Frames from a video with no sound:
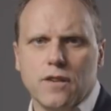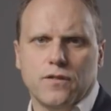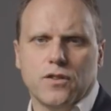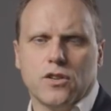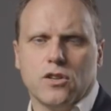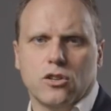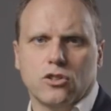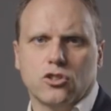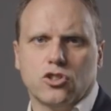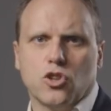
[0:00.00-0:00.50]
of
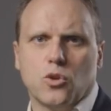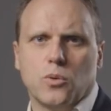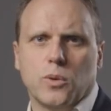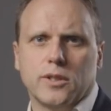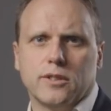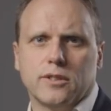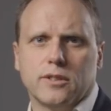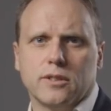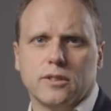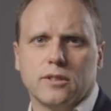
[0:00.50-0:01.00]
the
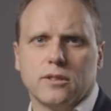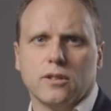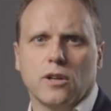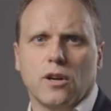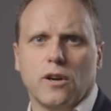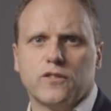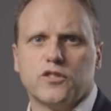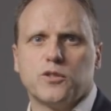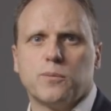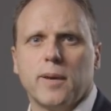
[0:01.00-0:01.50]
consequences
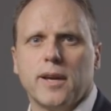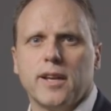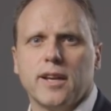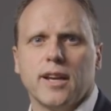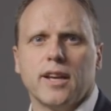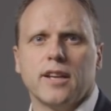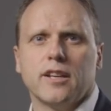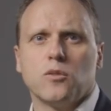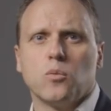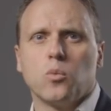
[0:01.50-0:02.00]
of
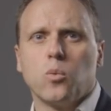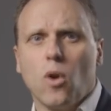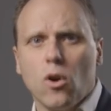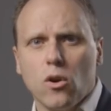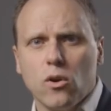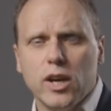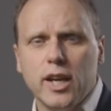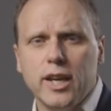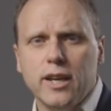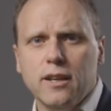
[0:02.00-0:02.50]
spending it
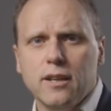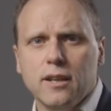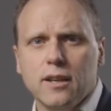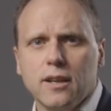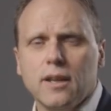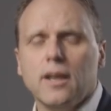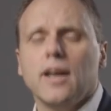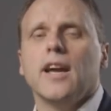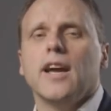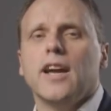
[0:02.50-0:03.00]
wrongly,
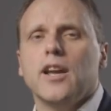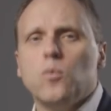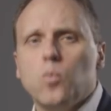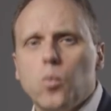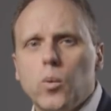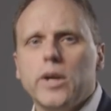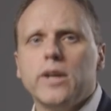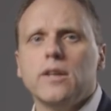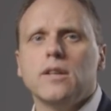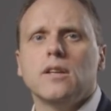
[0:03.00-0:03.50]
it
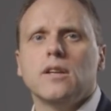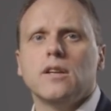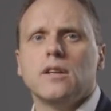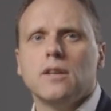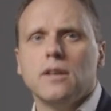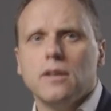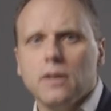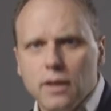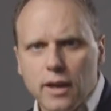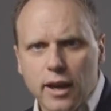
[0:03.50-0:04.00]
will,
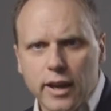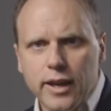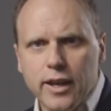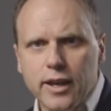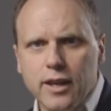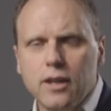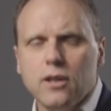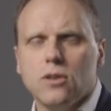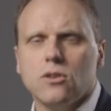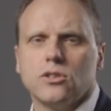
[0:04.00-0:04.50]

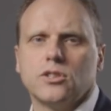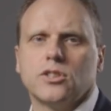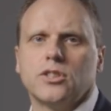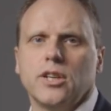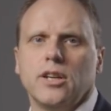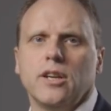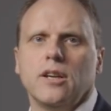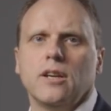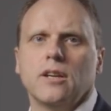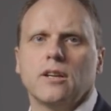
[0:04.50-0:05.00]
he or
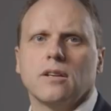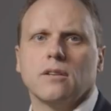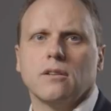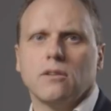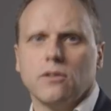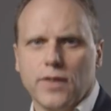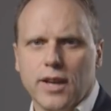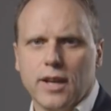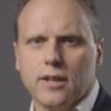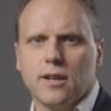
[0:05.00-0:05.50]
she,
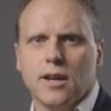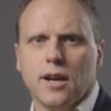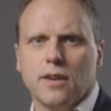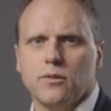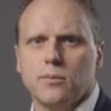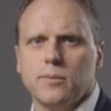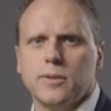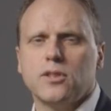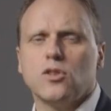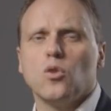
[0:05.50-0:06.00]
or that
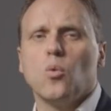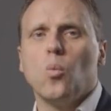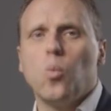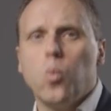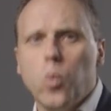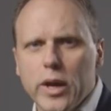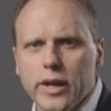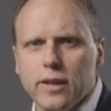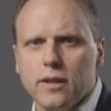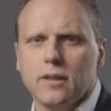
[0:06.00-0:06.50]
government,
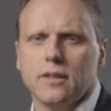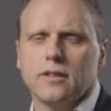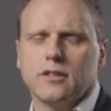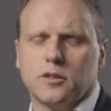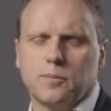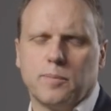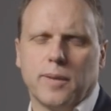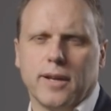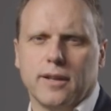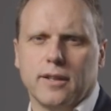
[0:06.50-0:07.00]
will
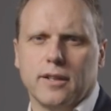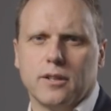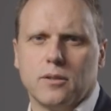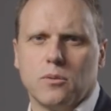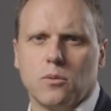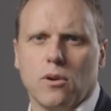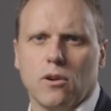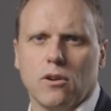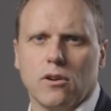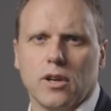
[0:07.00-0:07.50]
spend it
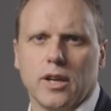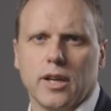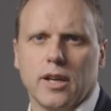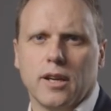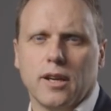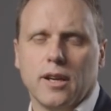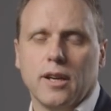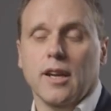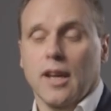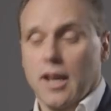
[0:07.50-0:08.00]
wrongly.
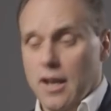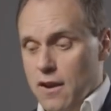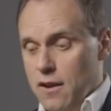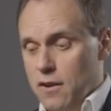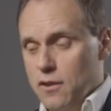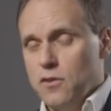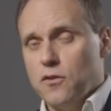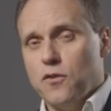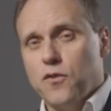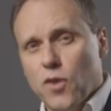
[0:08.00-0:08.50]

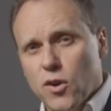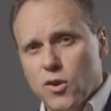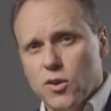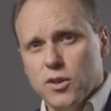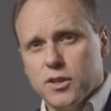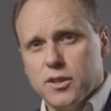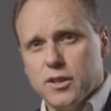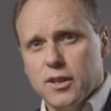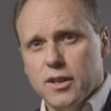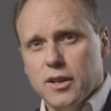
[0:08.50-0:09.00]

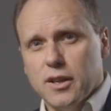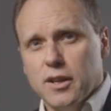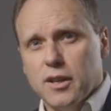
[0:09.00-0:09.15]
Fourth,